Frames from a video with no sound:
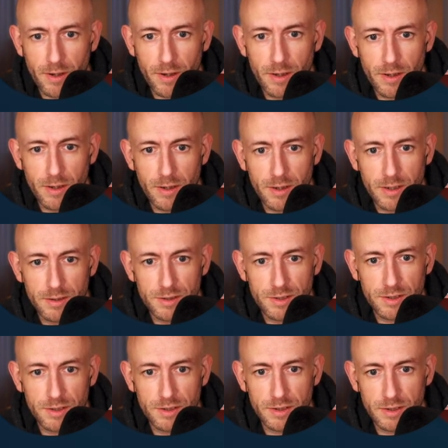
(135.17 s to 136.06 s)

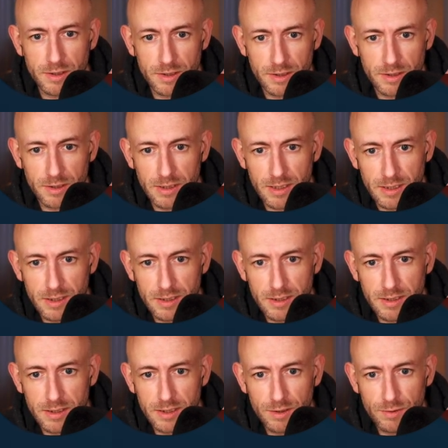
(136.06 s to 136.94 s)
let's
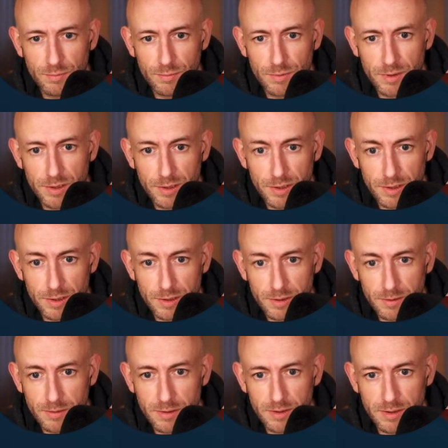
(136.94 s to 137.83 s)
edit this one,
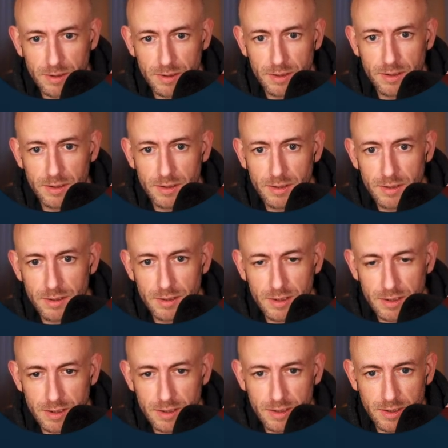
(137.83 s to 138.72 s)
let's
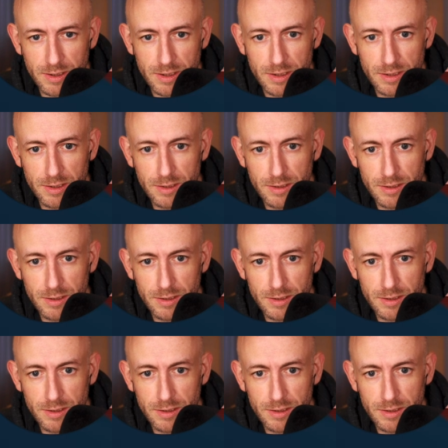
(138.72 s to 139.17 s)
add it here.